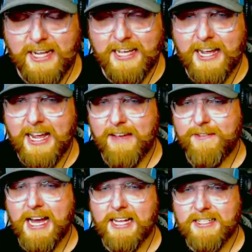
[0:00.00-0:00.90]
and I have
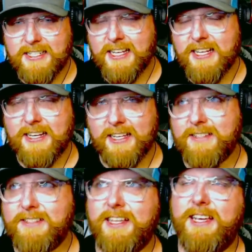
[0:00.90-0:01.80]
not seen
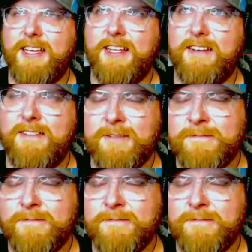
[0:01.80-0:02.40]
these in